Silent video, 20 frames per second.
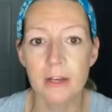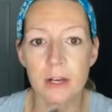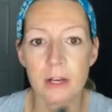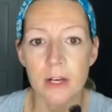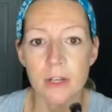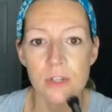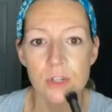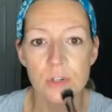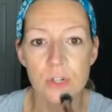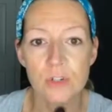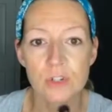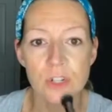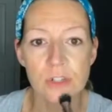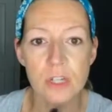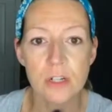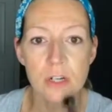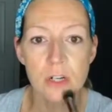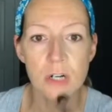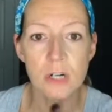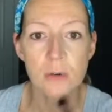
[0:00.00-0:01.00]
So you're just going
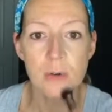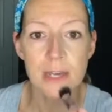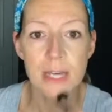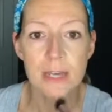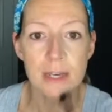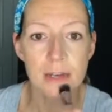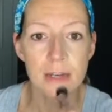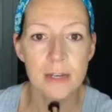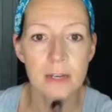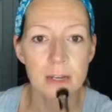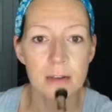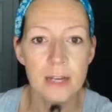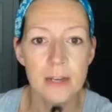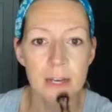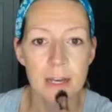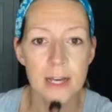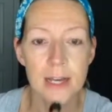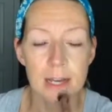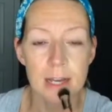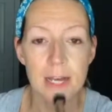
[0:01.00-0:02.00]
to go in
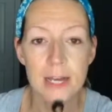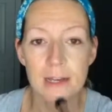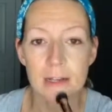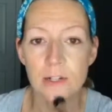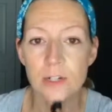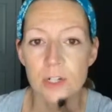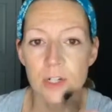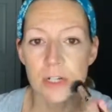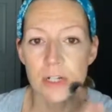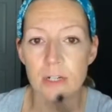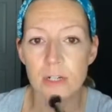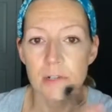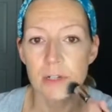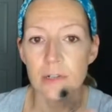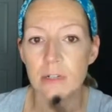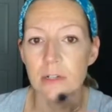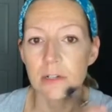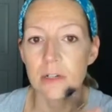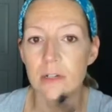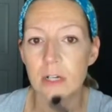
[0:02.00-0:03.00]
and
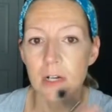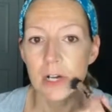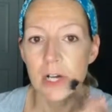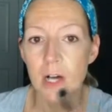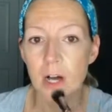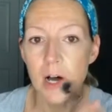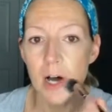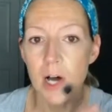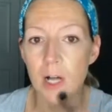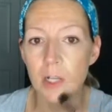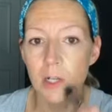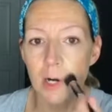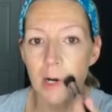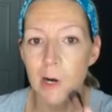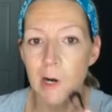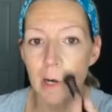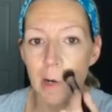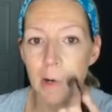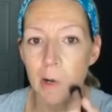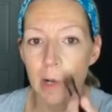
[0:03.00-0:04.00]

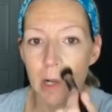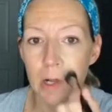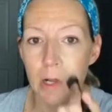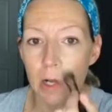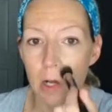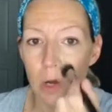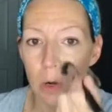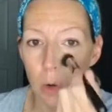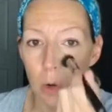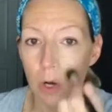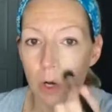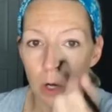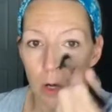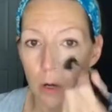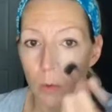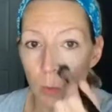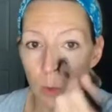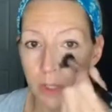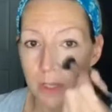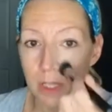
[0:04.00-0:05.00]
color
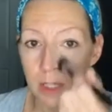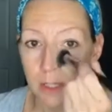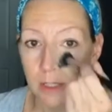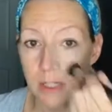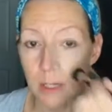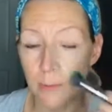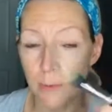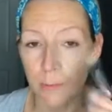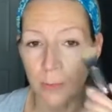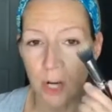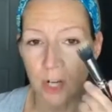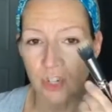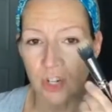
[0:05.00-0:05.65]
with this stipple brush.